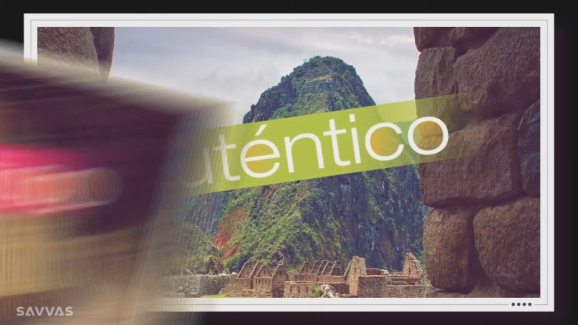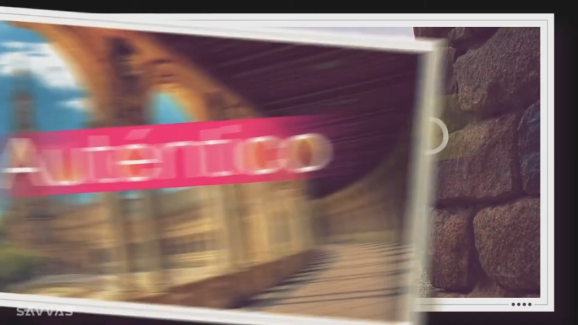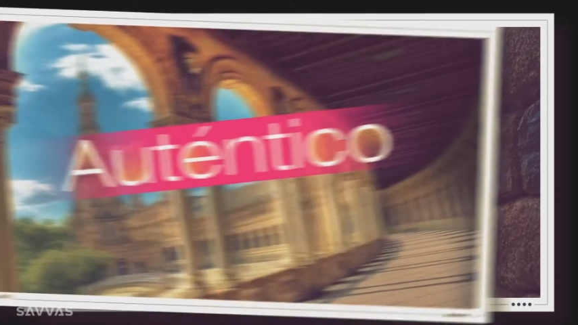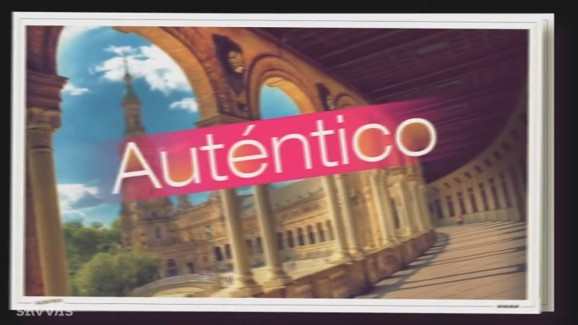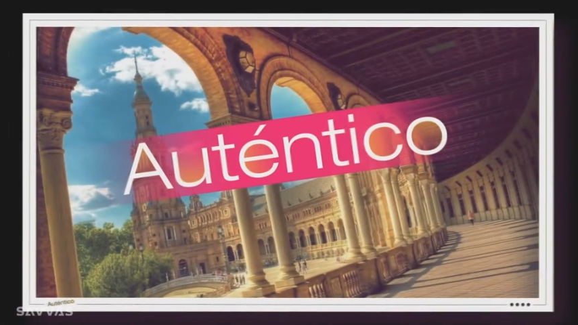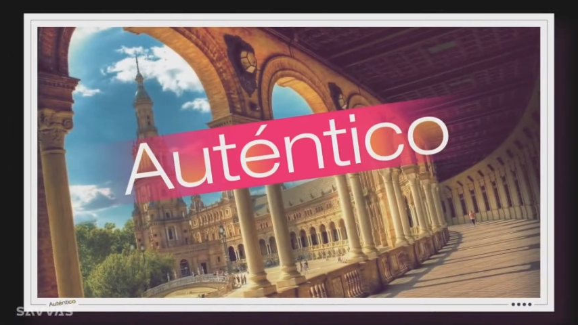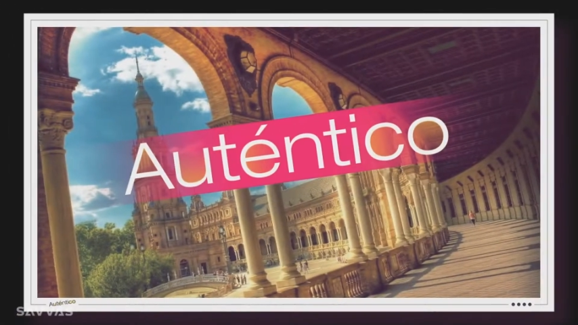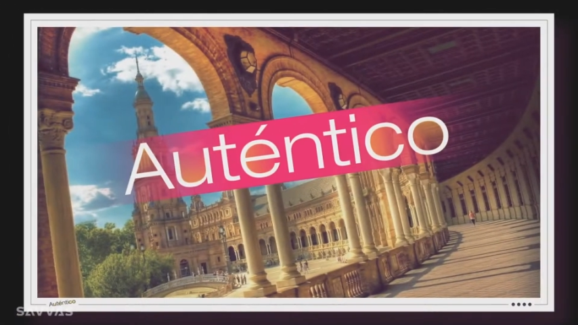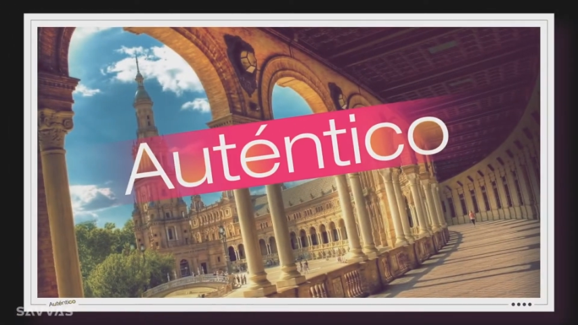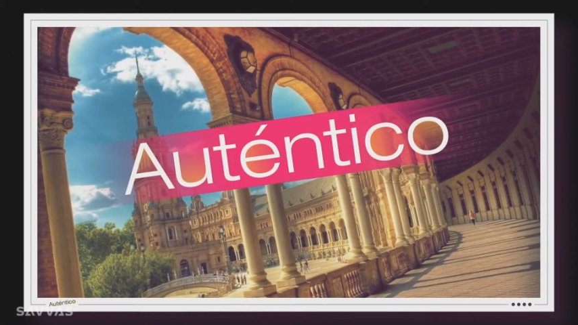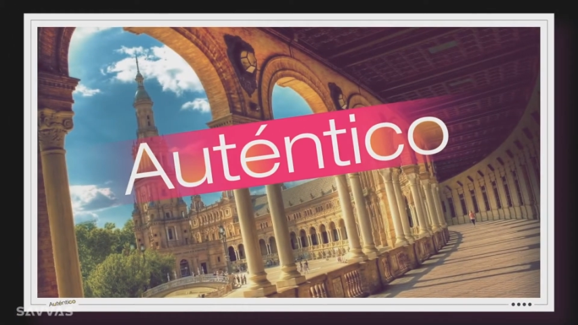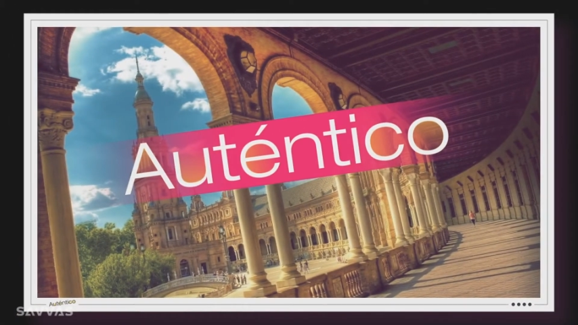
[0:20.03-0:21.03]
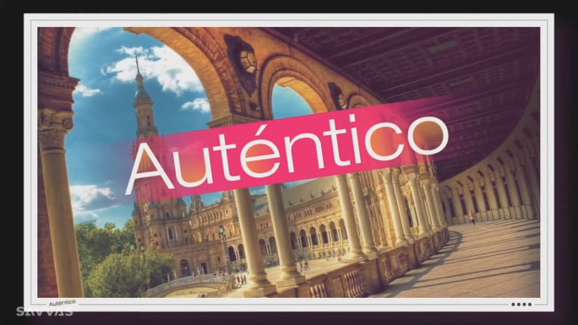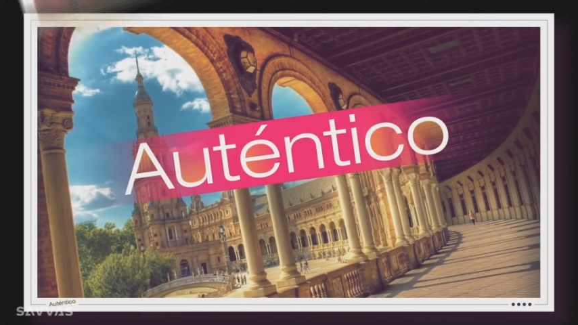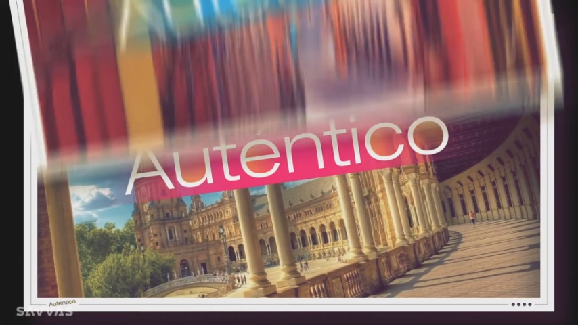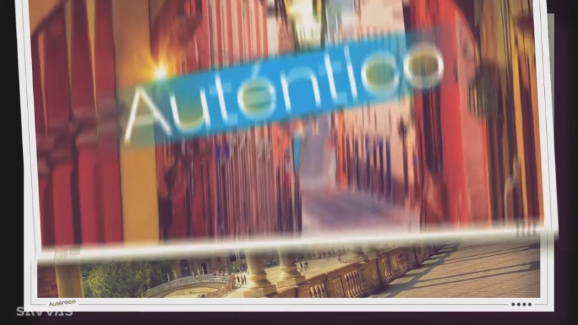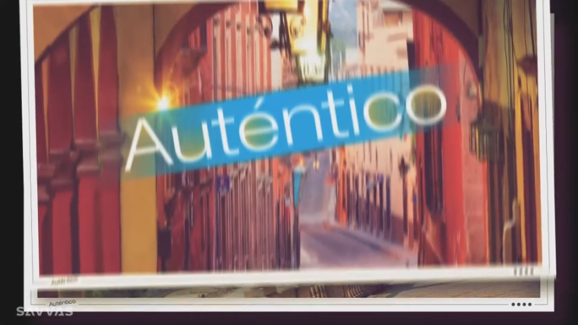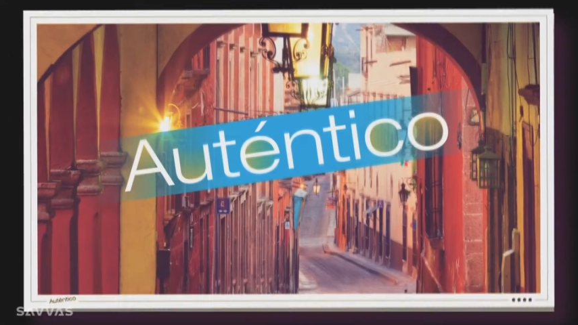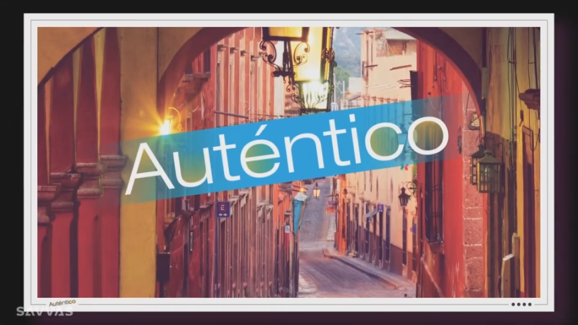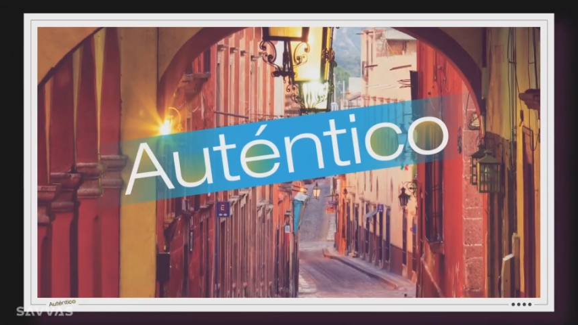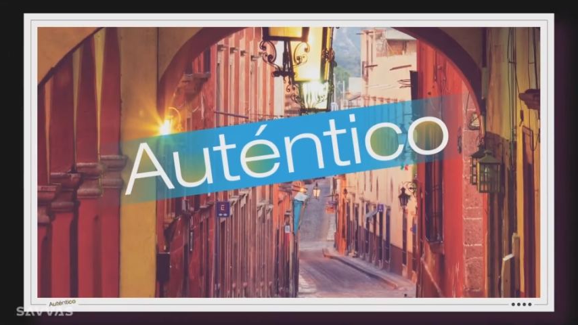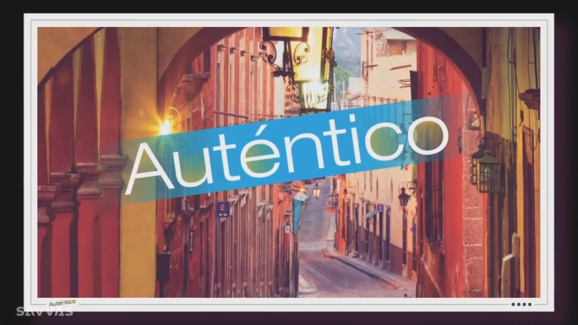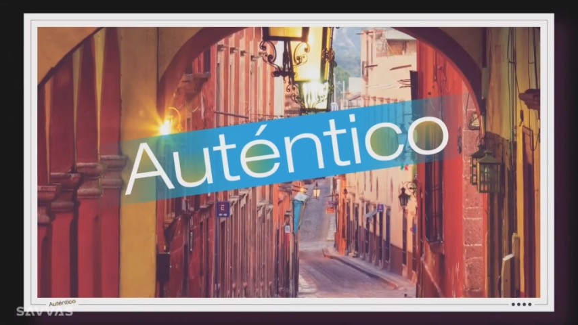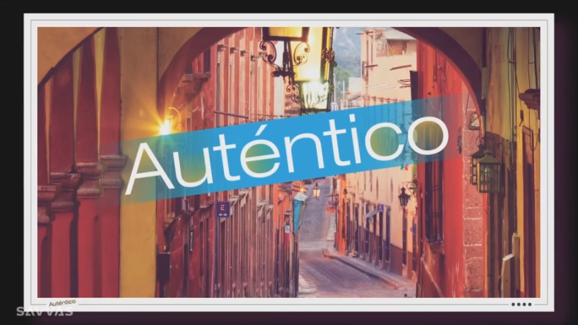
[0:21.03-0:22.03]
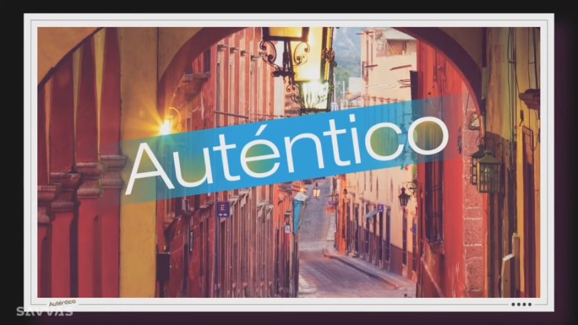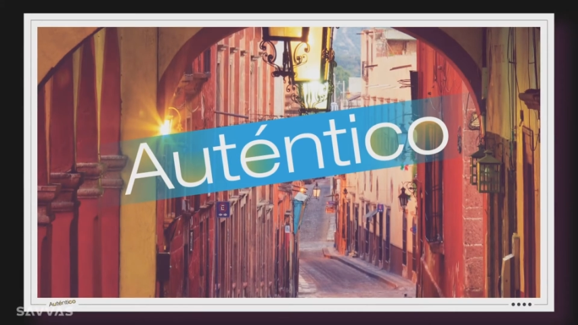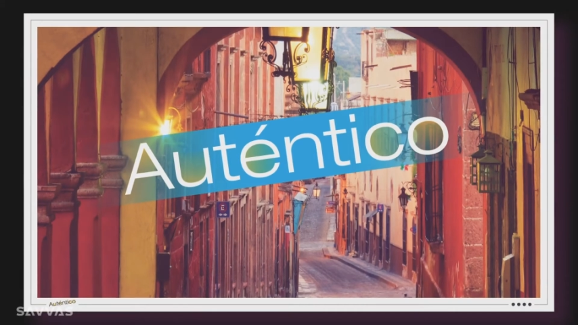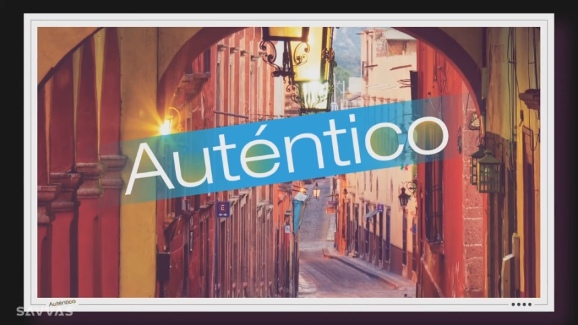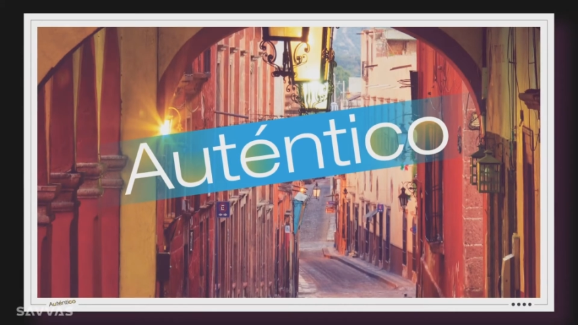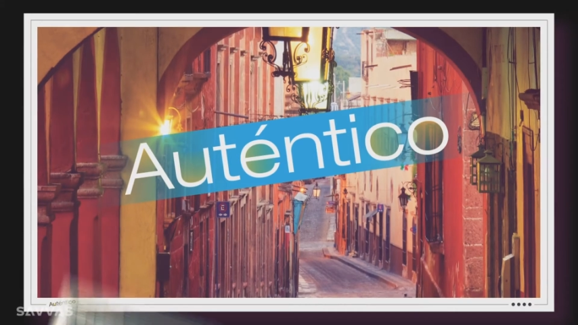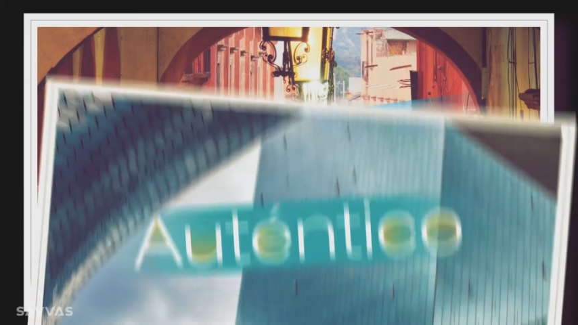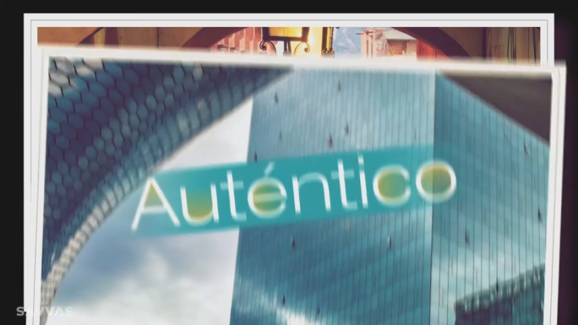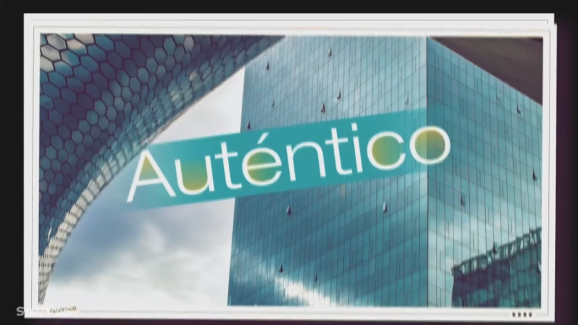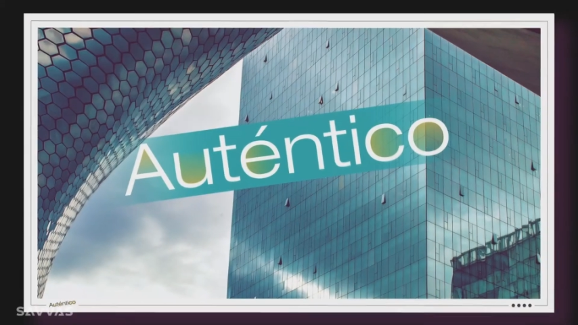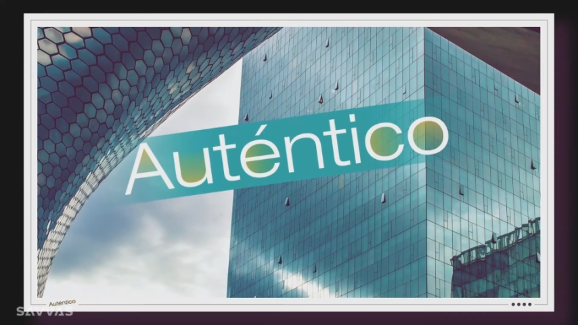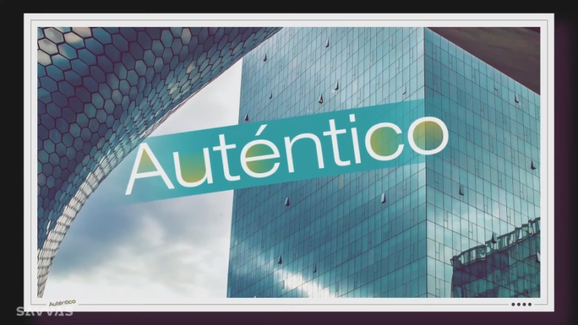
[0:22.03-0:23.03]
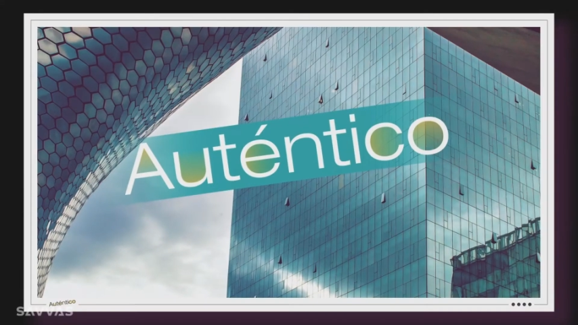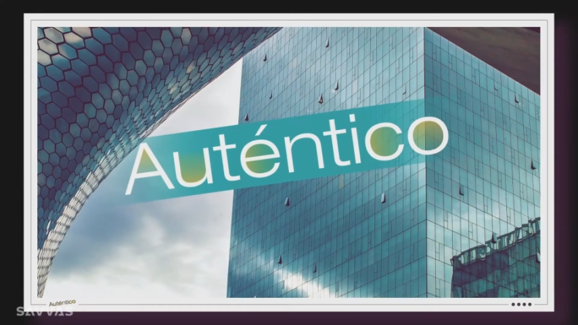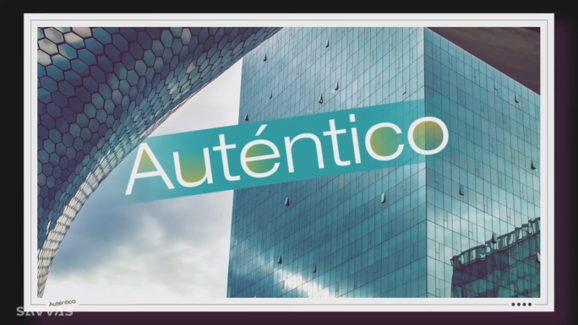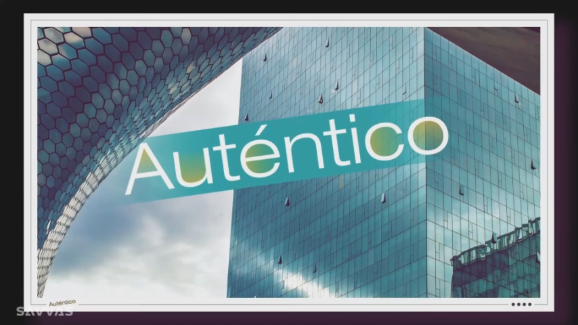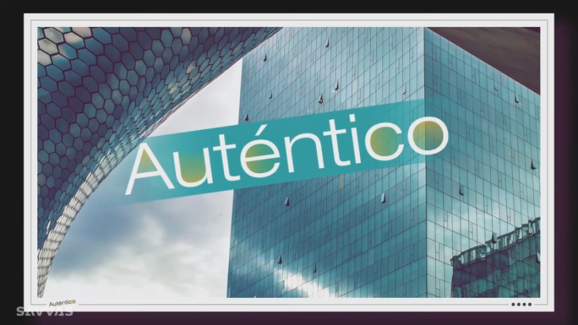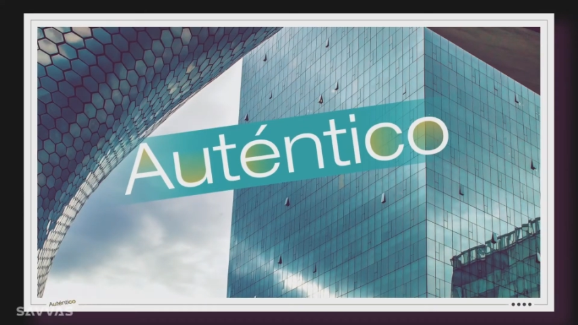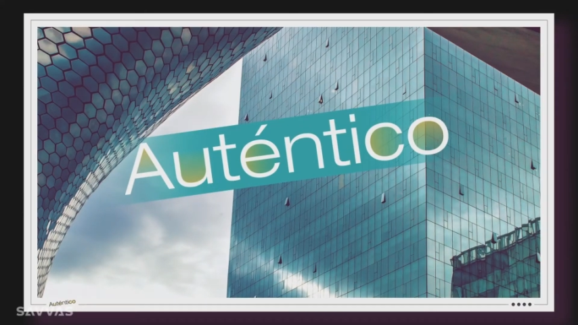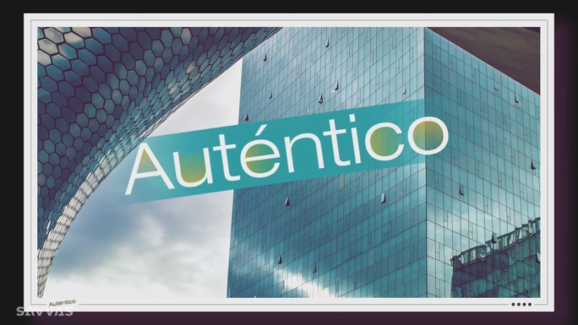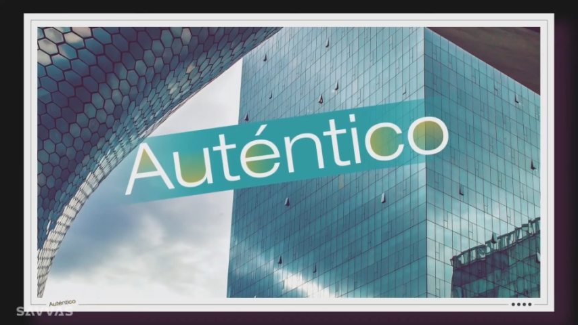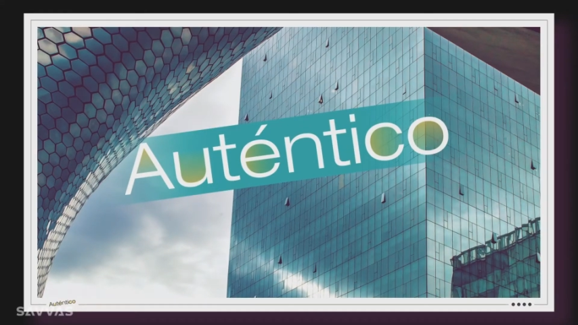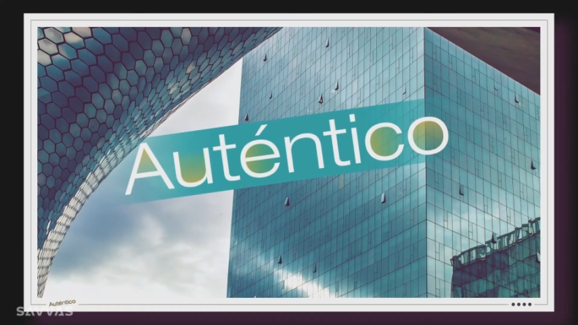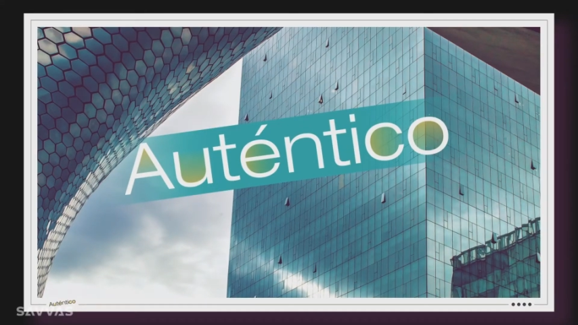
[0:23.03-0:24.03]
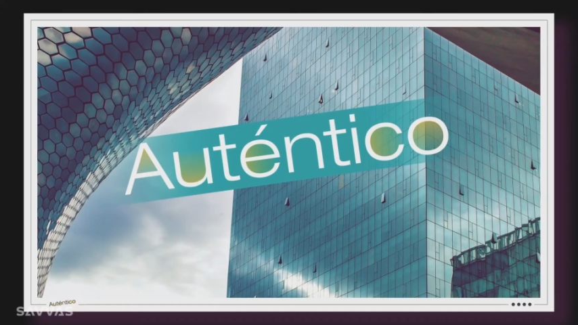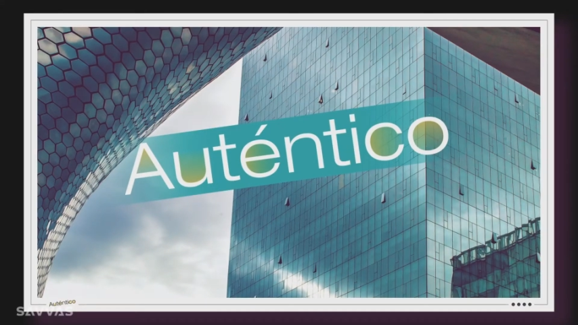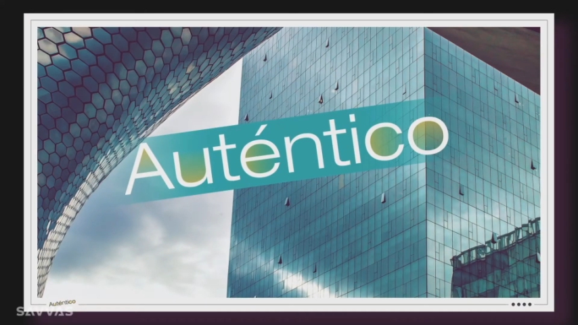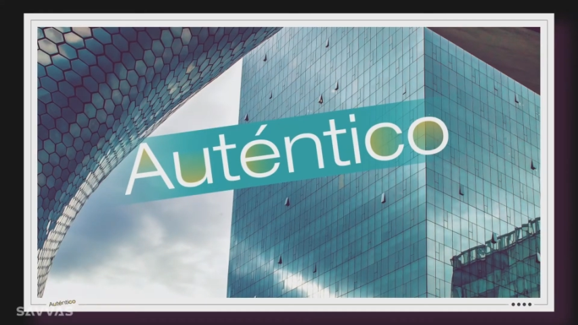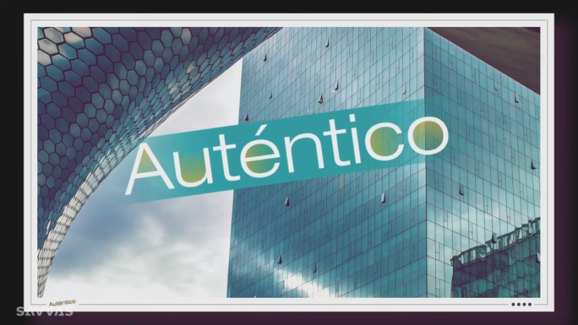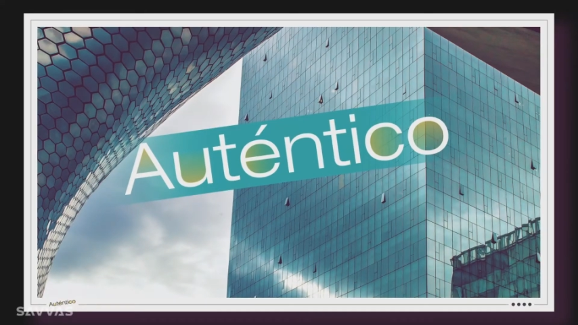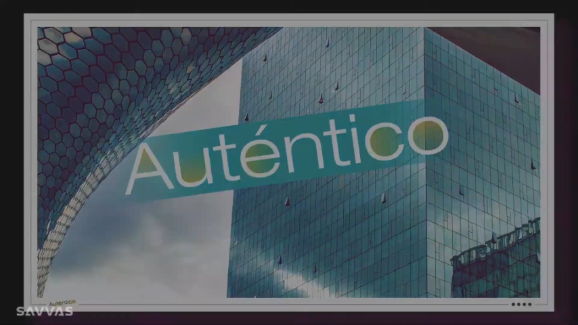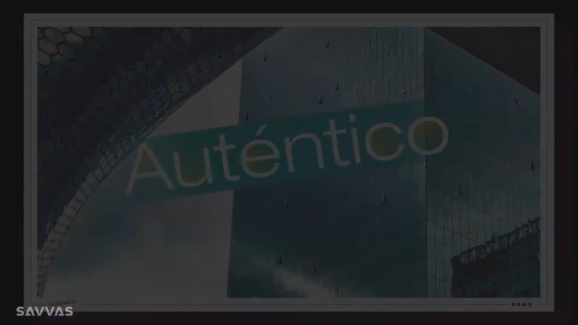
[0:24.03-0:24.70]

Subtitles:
Nobody's mouth can be seen.